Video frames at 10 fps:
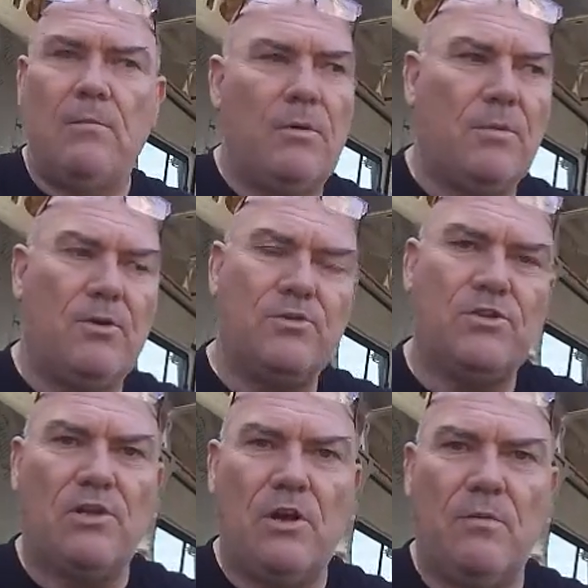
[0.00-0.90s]
But because the
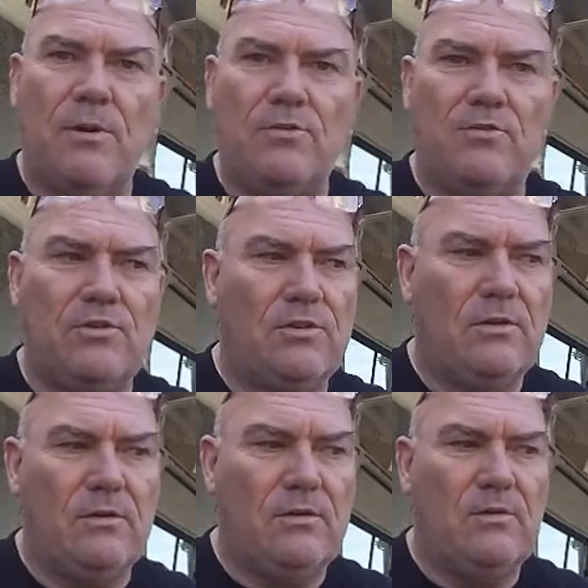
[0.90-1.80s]
starter batteries
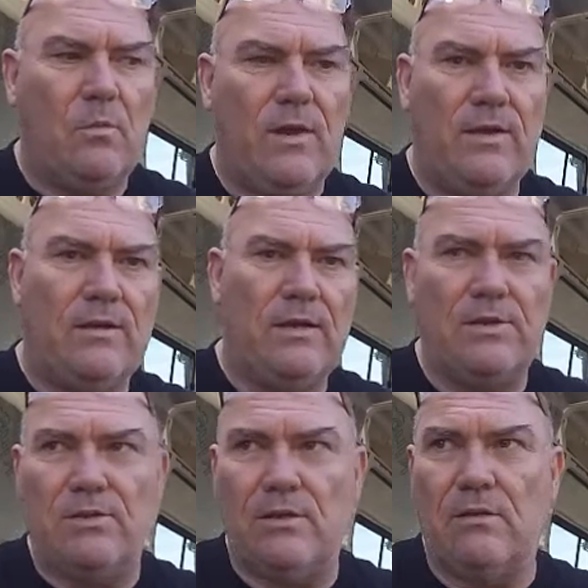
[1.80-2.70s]
are wet lead
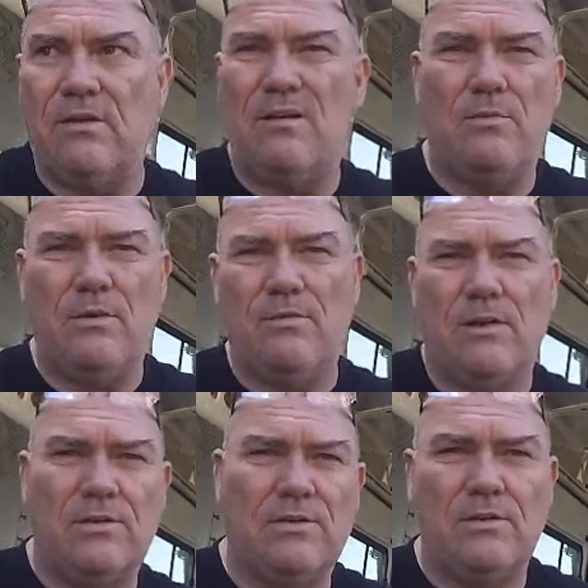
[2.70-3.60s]
acid, I don't know whether
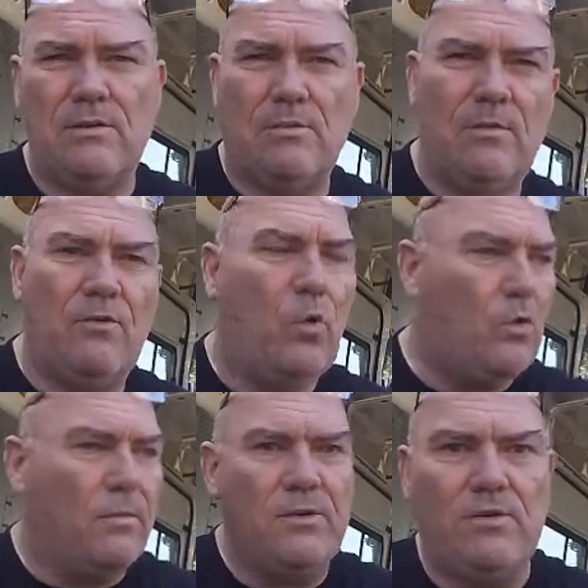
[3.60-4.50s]
all
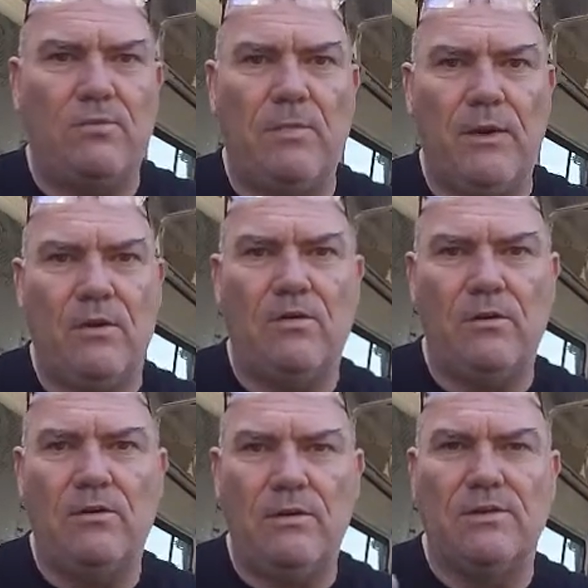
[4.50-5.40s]
the batteries have to be kind of
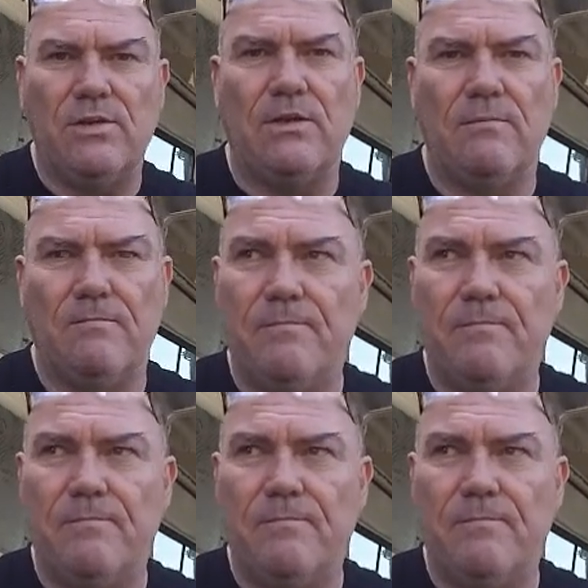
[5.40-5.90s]
like the same.